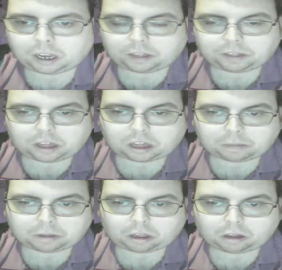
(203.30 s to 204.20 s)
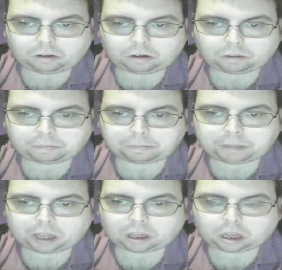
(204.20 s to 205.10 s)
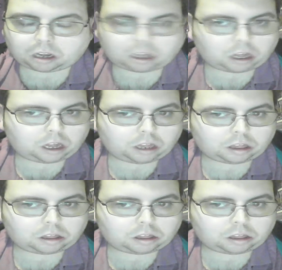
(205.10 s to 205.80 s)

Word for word: this episode of Pixar Cast.